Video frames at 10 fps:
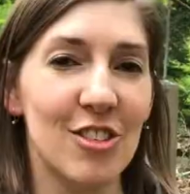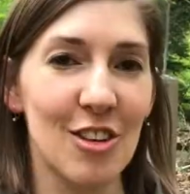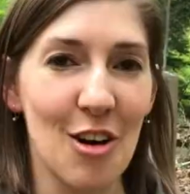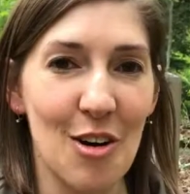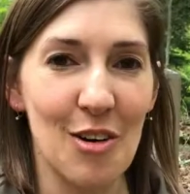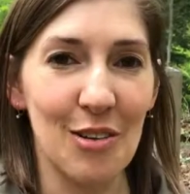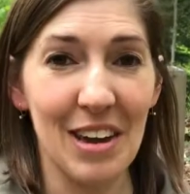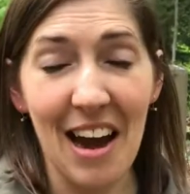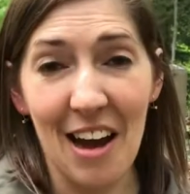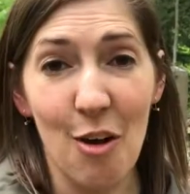So
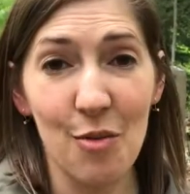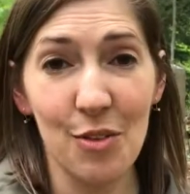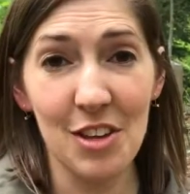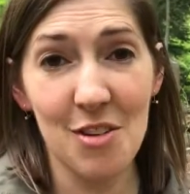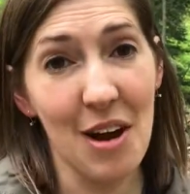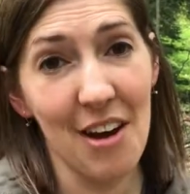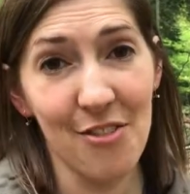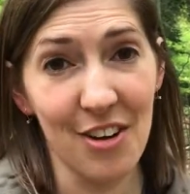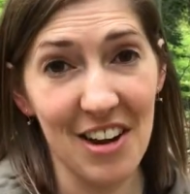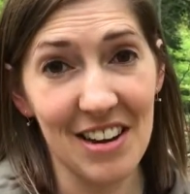yeah, hopefully you have
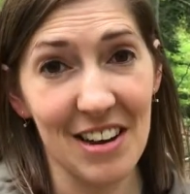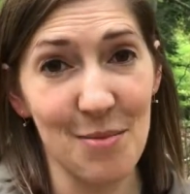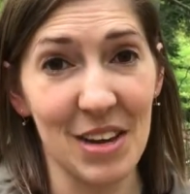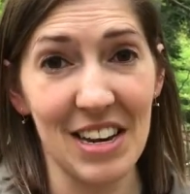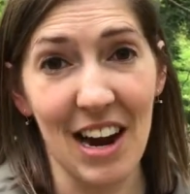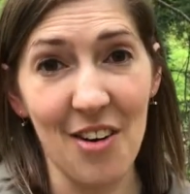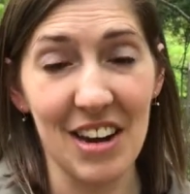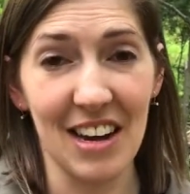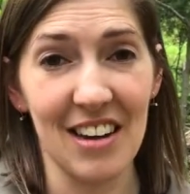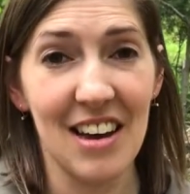fun um, getting out
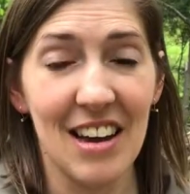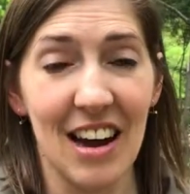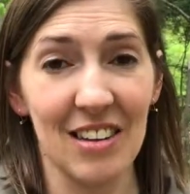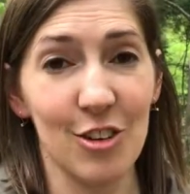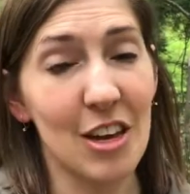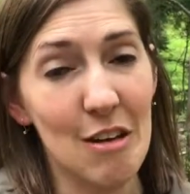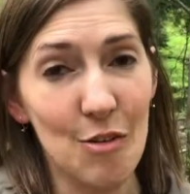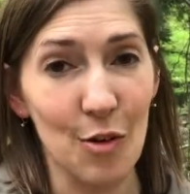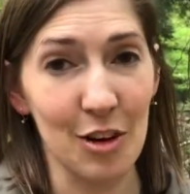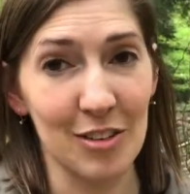and uh, looking
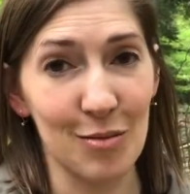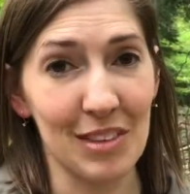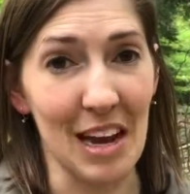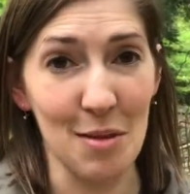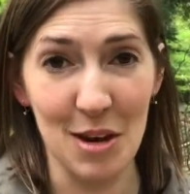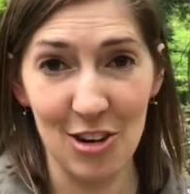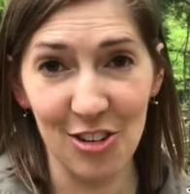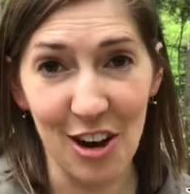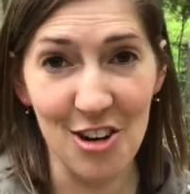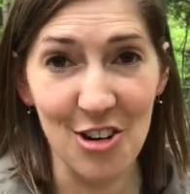for some
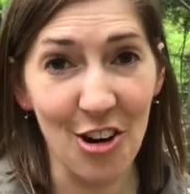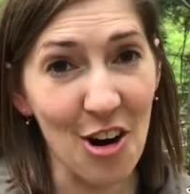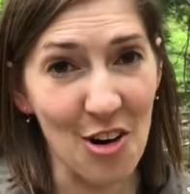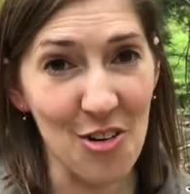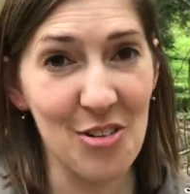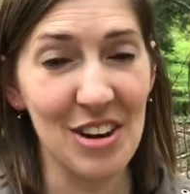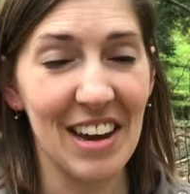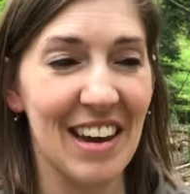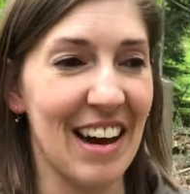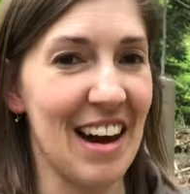salamanders on your own.
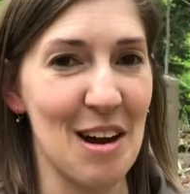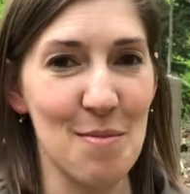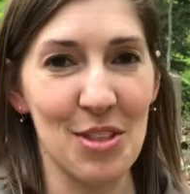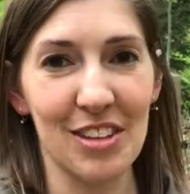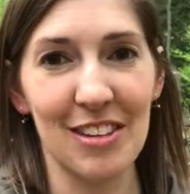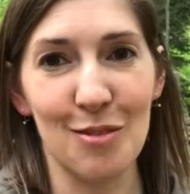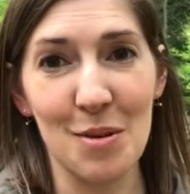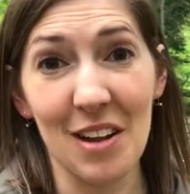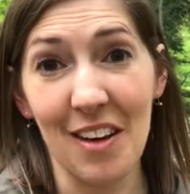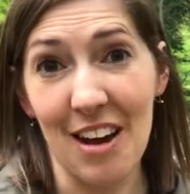Um, this has
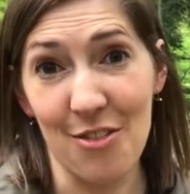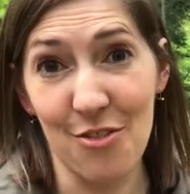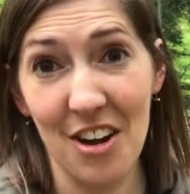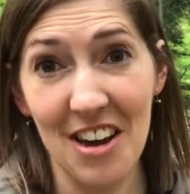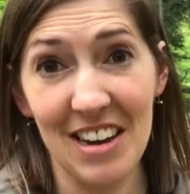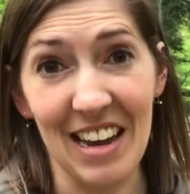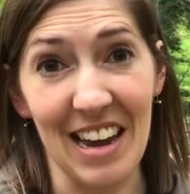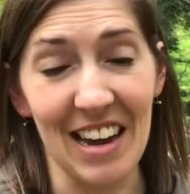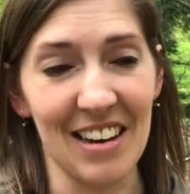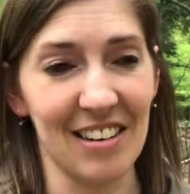been a lot of fun
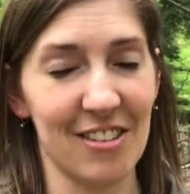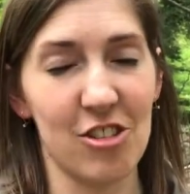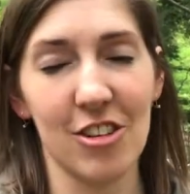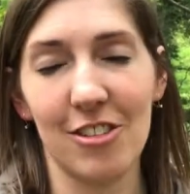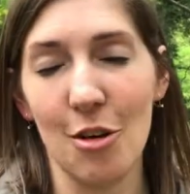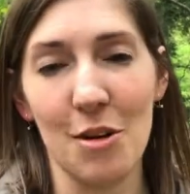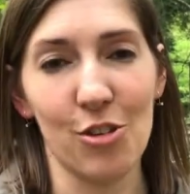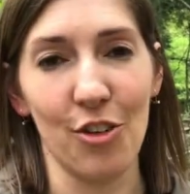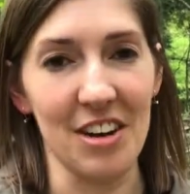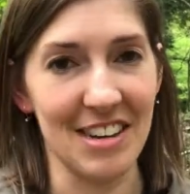and it's just so
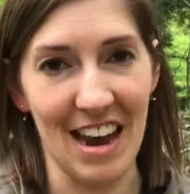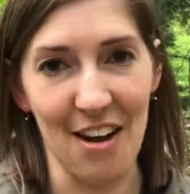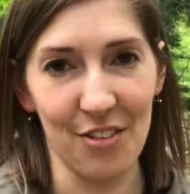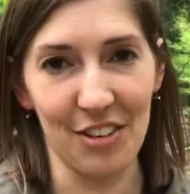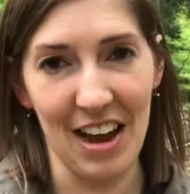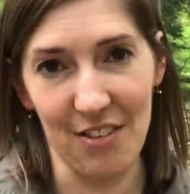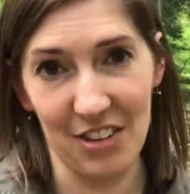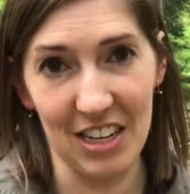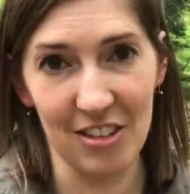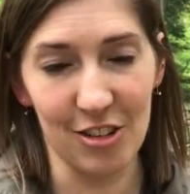much fun to have, have
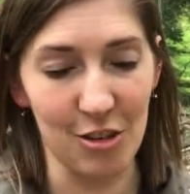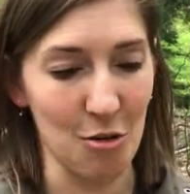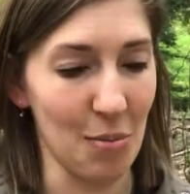kids do.